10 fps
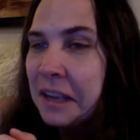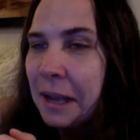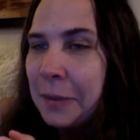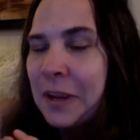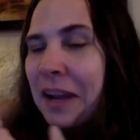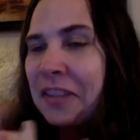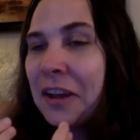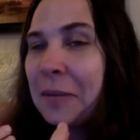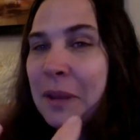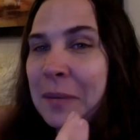I mean, I
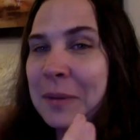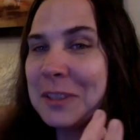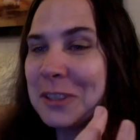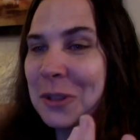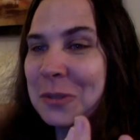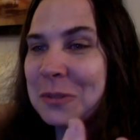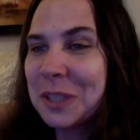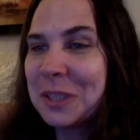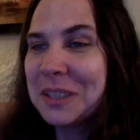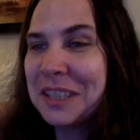thought maybe Joe
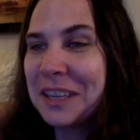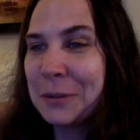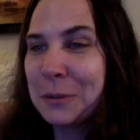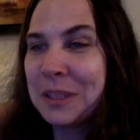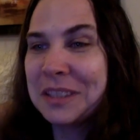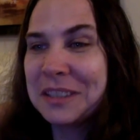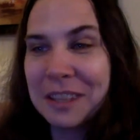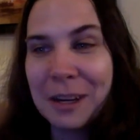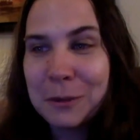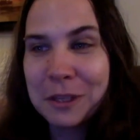figured that everyone at a
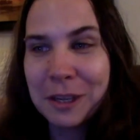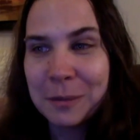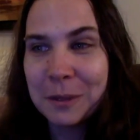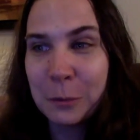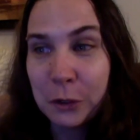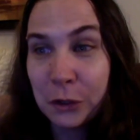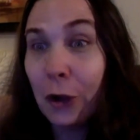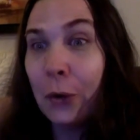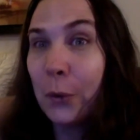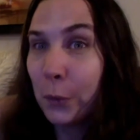software company would
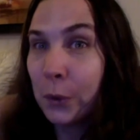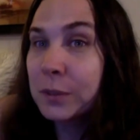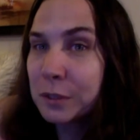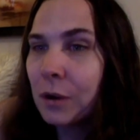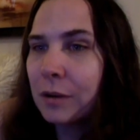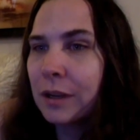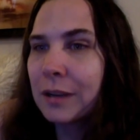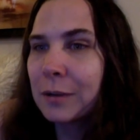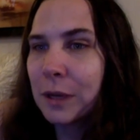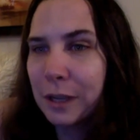know who he was
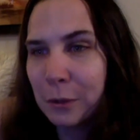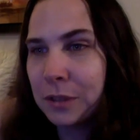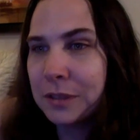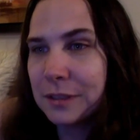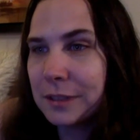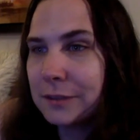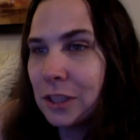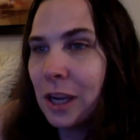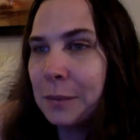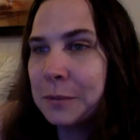quoting when he quoted Steve
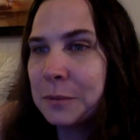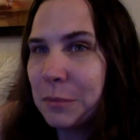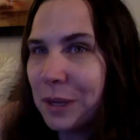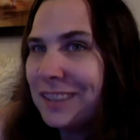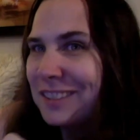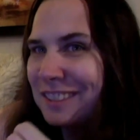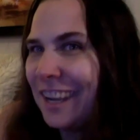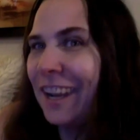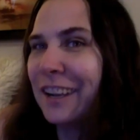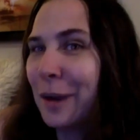Jobs, but
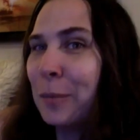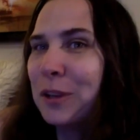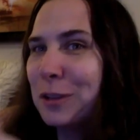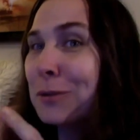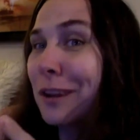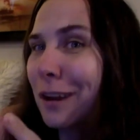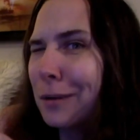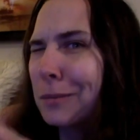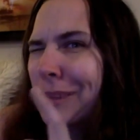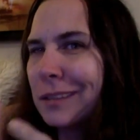yeah, Cameron, you got
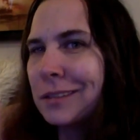him. Yes,